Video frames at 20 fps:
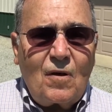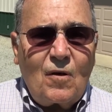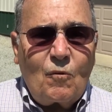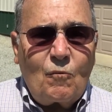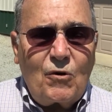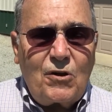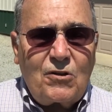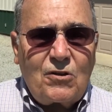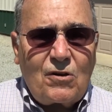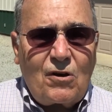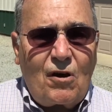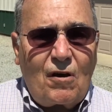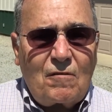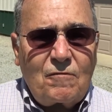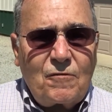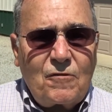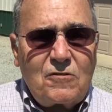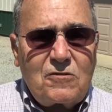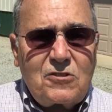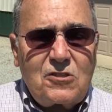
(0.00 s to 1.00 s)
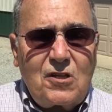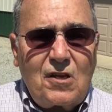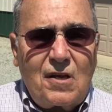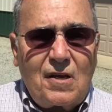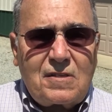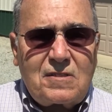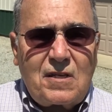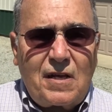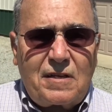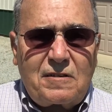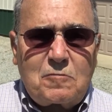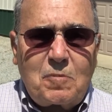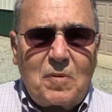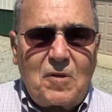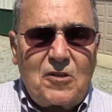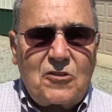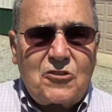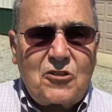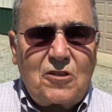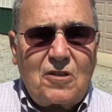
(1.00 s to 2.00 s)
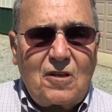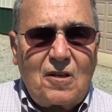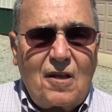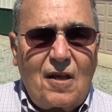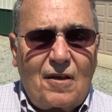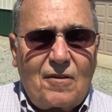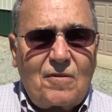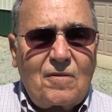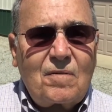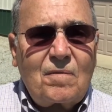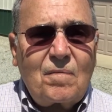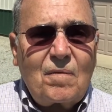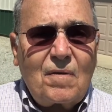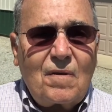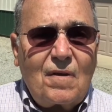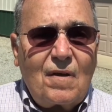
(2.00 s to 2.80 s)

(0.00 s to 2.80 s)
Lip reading: We took our first DX expedition together,